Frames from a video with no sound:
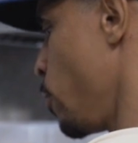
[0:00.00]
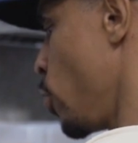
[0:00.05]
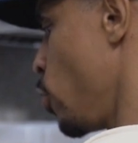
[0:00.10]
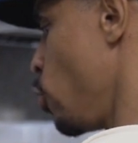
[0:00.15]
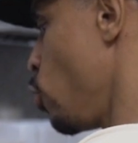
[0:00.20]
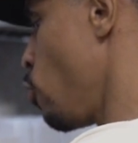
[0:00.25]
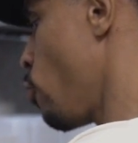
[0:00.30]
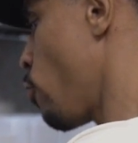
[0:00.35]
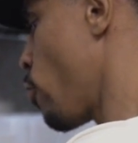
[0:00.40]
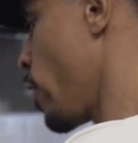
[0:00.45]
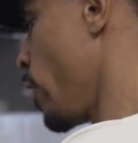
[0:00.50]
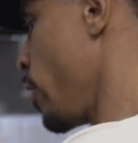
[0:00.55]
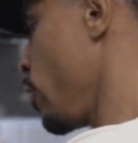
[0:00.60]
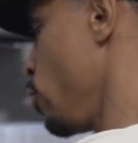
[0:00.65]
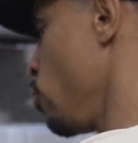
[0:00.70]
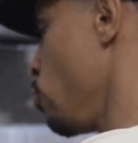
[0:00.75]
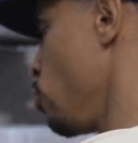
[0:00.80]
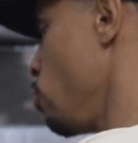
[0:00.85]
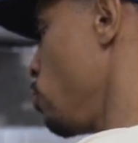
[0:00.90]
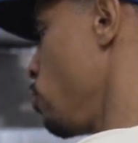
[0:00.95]
maneuver and
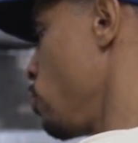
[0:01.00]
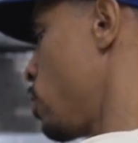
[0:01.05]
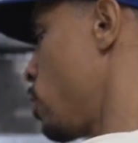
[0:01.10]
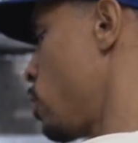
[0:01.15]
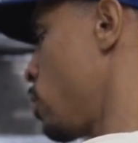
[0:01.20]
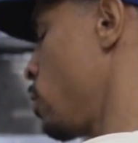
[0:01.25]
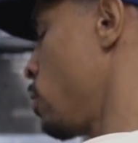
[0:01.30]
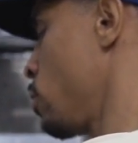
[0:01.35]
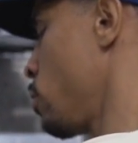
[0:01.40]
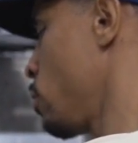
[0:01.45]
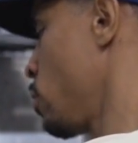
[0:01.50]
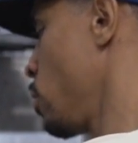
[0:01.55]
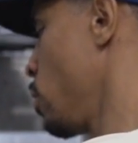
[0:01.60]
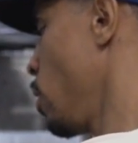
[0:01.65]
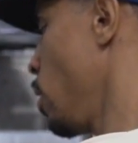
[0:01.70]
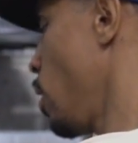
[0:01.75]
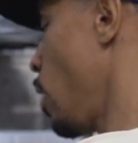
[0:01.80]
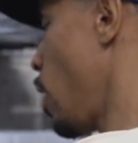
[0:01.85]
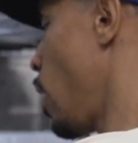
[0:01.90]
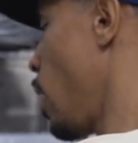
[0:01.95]
use.
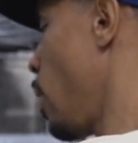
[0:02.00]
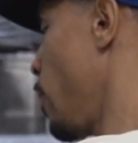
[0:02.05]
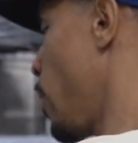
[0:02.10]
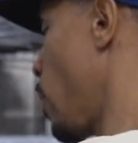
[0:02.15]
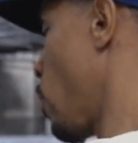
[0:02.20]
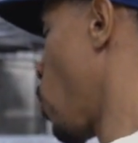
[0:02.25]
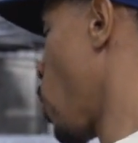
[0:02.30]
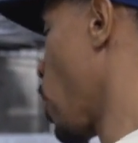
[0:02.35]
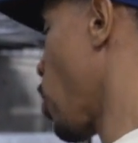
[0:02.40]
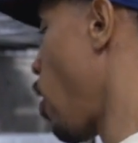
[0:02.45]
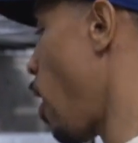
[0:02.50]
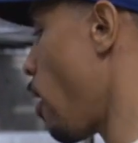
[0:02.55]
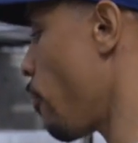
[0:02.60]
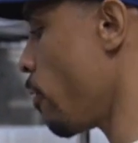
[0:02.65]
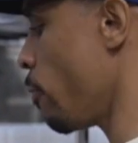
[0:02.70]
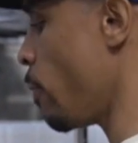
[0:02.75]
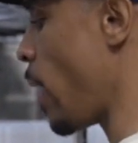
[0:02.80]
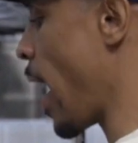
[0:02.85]
They work off of